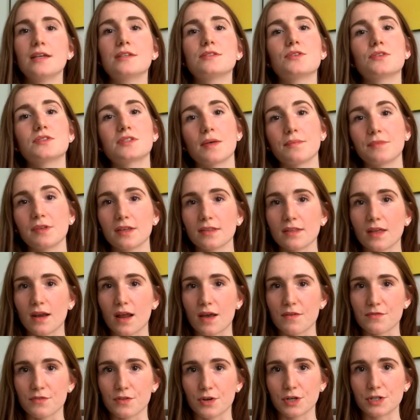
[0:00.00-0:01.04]
So something that
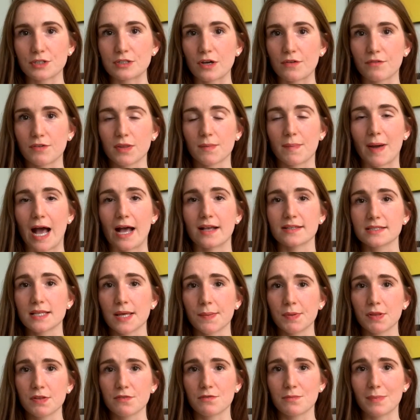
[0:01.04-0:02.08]
I've learned over the past
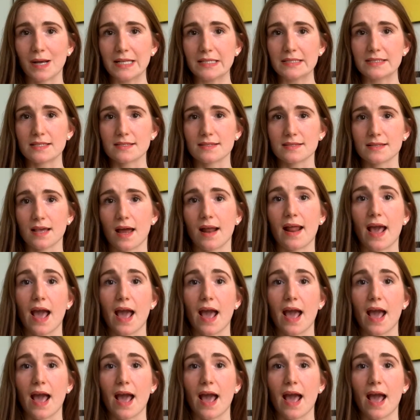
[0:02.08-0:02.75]
couple of months is that